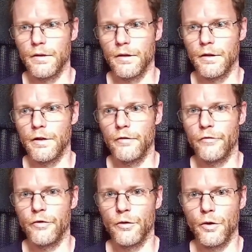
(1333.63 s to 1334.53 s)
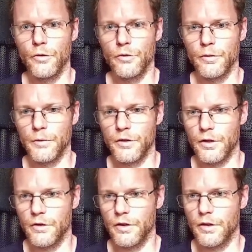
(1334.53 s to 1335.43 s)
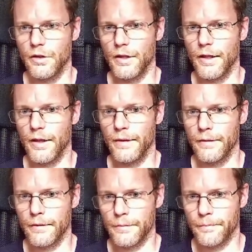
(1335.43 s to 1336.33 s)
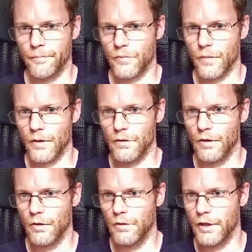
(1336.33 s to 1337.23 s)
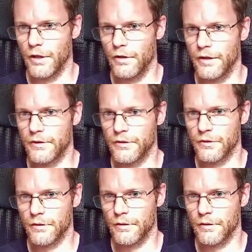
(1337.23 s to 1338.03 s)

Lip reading: if you go to the material, and so here is